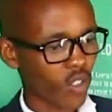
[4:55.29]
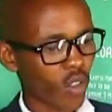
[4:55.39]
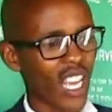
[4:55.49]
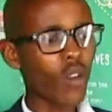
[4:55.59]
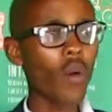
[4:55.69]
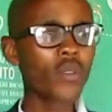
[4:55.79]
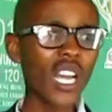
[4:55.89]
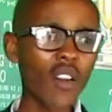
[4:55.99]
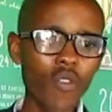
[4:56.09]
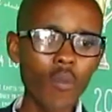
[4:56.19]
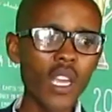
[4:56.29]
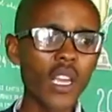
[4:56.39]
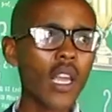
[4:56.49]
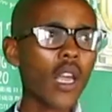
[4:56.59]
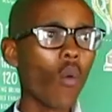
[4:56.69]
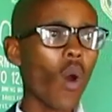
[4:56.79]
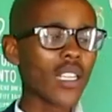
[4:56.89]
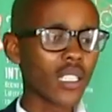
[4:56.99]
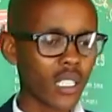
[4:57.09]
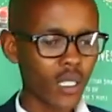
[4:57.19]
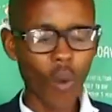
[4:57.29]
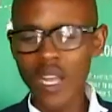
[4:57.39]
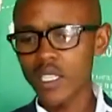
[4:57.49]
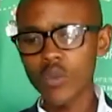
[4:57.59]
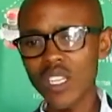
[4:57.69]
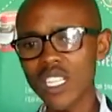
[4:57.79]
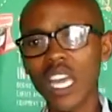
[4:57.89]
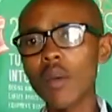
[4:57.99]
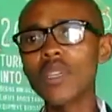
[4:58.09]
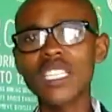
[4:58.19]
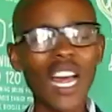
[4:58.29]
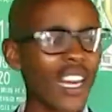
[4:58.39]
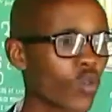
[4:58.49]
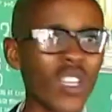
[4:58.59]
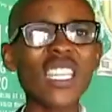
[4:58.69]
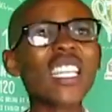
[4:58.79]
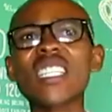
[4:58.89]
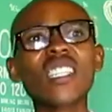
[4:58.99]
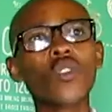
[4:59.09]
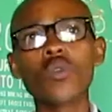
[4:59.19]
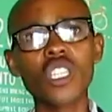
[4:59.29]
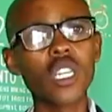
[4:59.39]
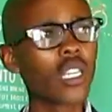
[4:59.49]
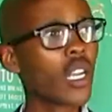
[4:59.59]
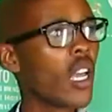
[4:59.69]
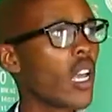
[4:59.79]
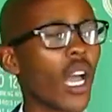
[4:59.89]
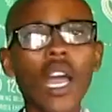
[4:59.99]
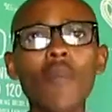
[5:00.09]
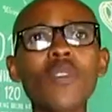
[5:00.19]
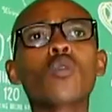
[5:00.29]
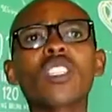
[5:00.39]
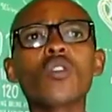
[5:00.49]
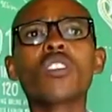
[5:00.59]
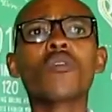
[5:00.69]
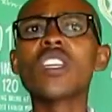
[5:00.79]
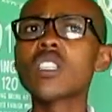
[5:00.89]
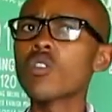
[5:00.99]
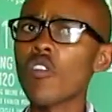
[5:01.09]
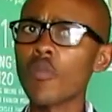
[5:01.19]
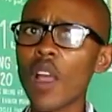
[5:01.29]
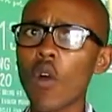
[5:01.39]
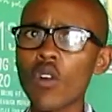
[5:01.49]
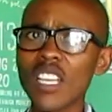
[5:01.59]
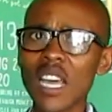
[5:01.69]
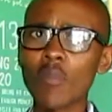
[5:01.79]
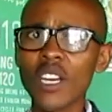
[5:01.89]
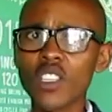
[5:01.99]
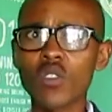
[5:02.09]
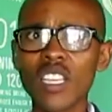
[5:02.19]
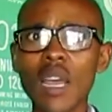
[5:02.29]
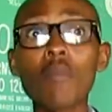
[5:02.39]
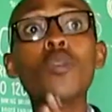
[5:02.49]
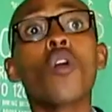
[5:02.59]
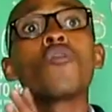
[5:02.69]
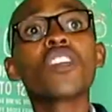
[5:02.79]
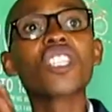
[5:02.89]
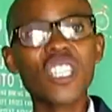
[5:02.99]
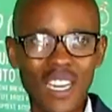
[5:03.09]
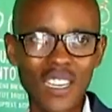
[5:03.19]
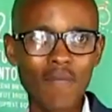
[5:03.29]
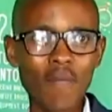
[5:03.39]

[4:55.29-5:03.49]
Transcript: So that website for me was a capital. It was an institution it was a university of my own at that particular time, provisionally.